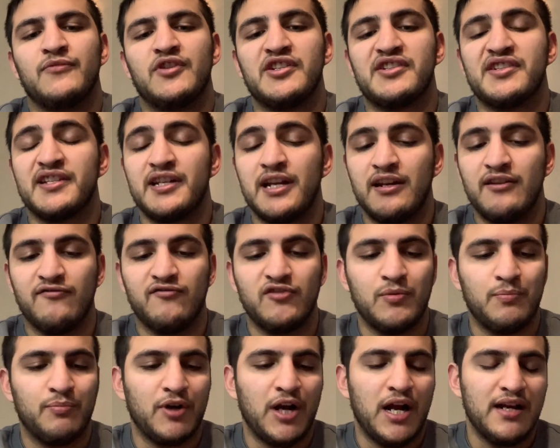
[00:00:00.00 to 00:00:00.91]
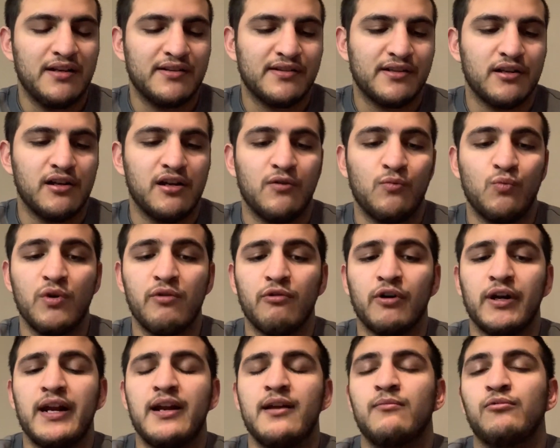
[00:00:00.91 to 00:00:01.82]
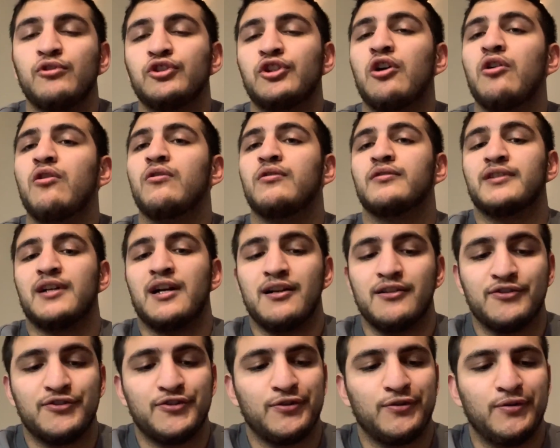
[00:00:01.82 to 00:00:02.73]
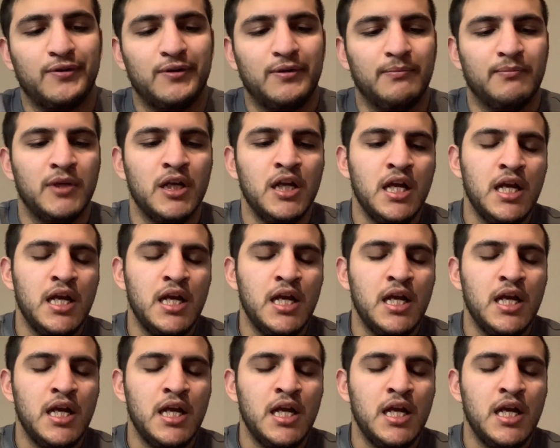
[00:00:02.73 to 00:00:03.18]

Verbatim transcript: the state of Nebraska, and we were able to hold on to him.